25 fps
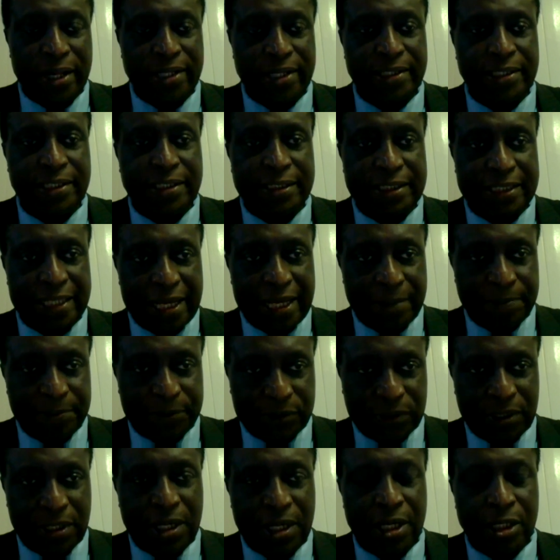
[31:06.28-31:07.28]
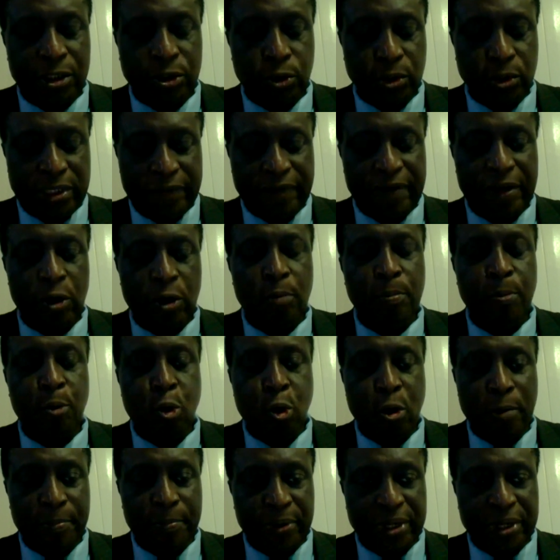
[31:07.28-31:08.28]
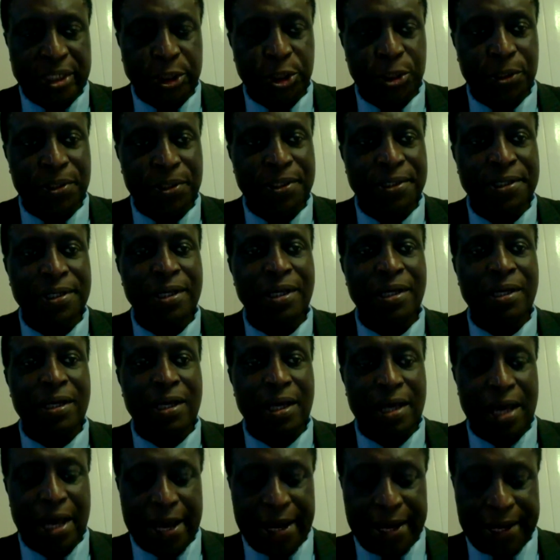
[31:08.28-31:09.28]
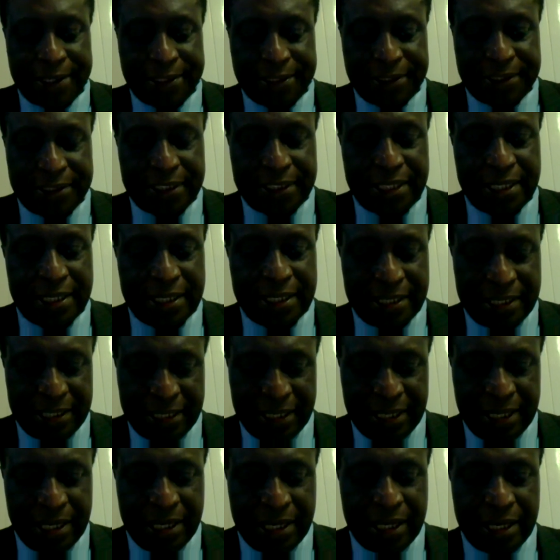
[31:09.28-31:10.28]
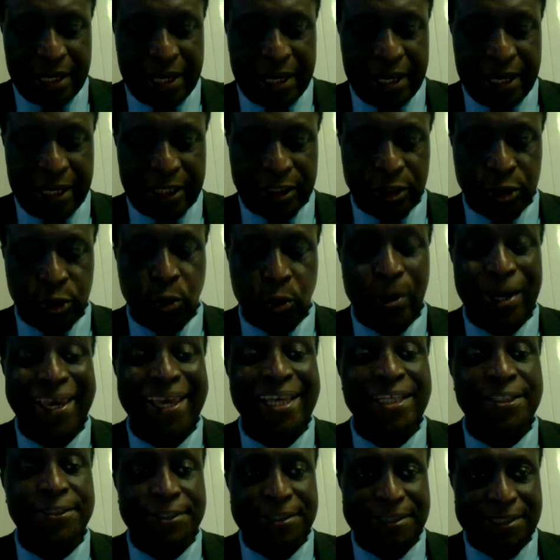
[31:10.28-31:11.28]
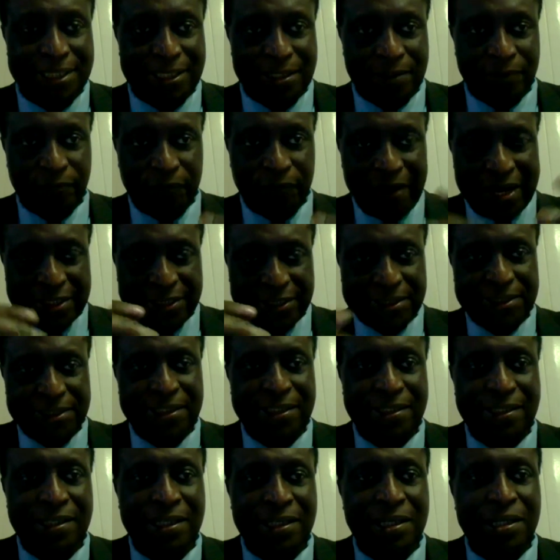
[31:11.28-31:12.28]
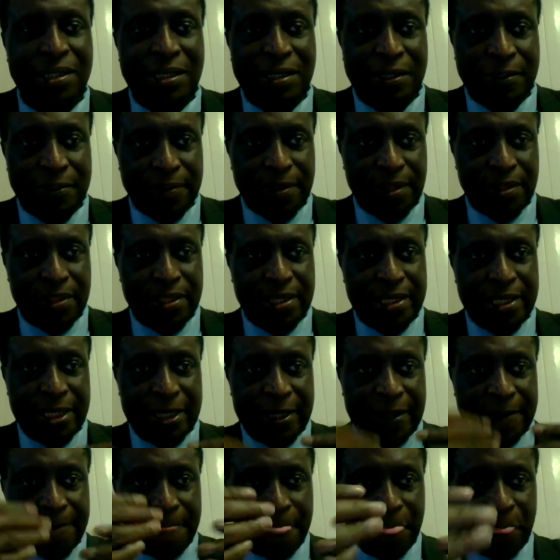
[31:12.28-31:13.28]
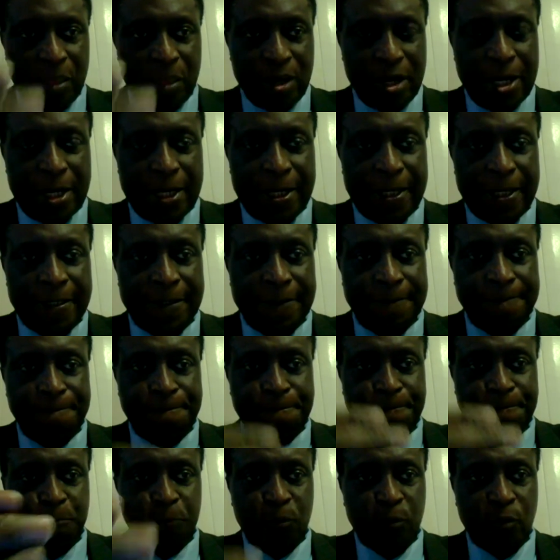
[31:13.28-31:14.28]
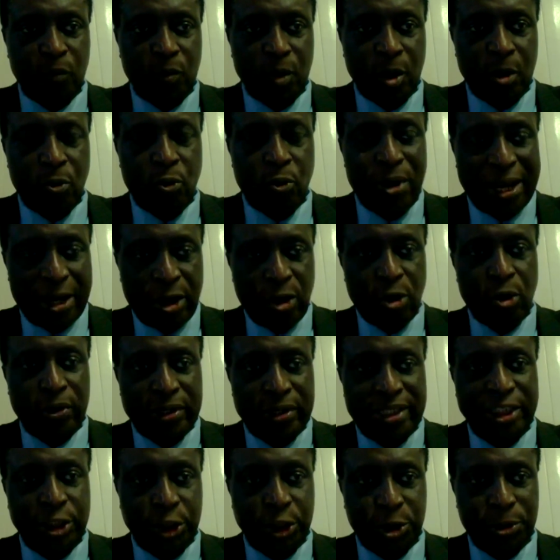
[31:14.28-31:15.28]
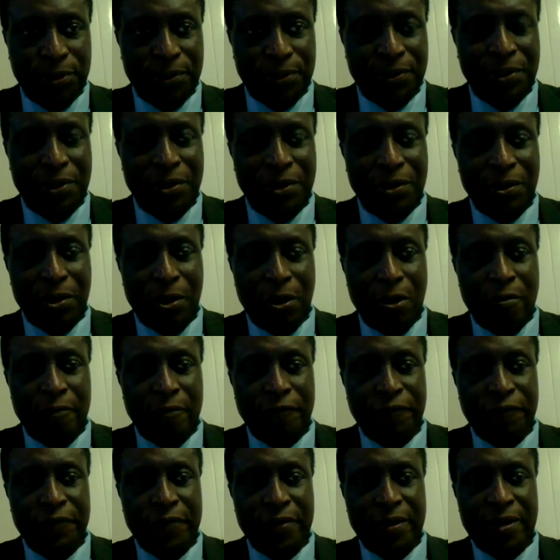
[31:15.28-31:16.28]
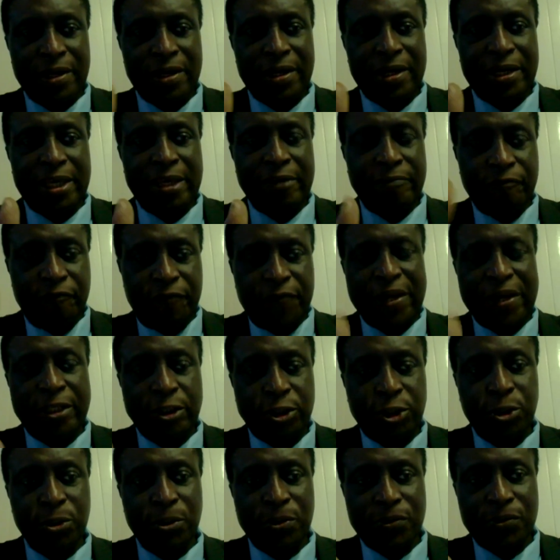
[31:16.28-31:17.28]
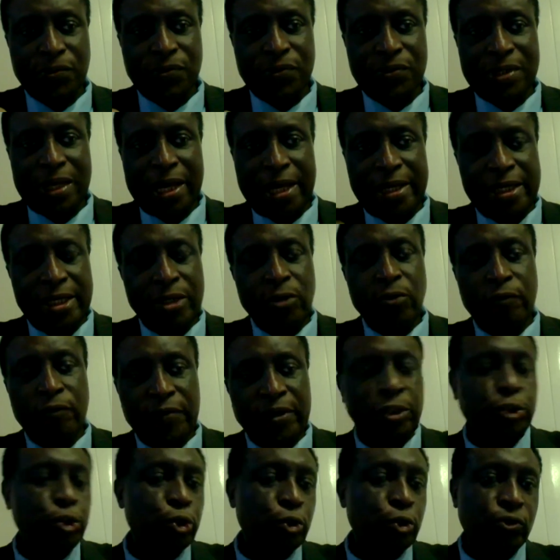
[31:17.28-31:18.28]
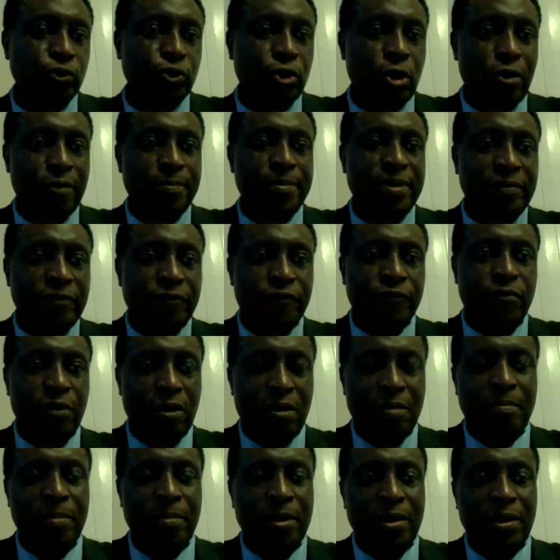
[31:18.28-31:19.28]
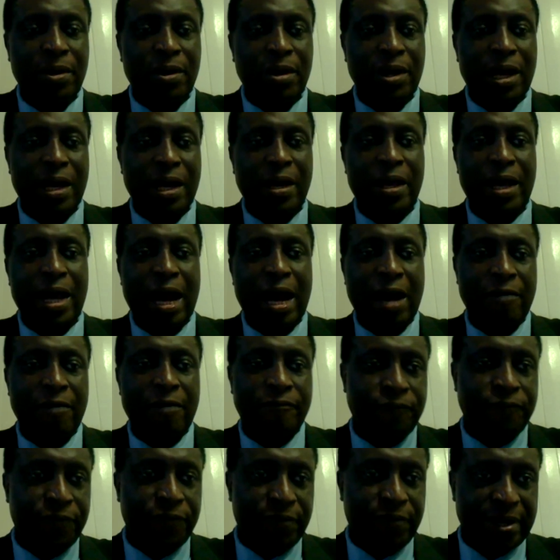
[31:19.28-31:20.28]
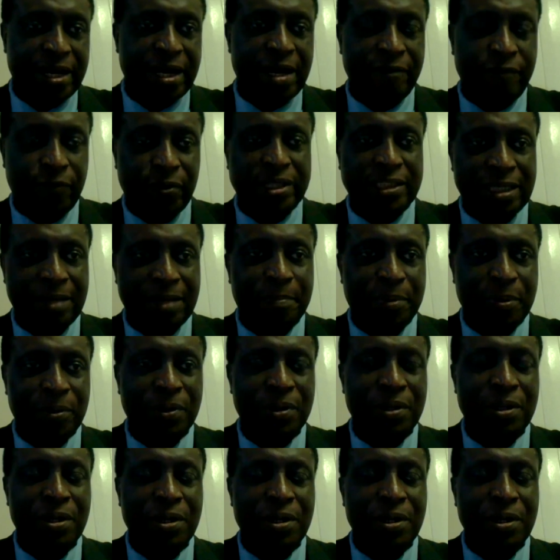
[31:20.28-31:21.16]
It helps to develop cooperation and to fasten the recognition of inventions and innovations coming from Africa, for example,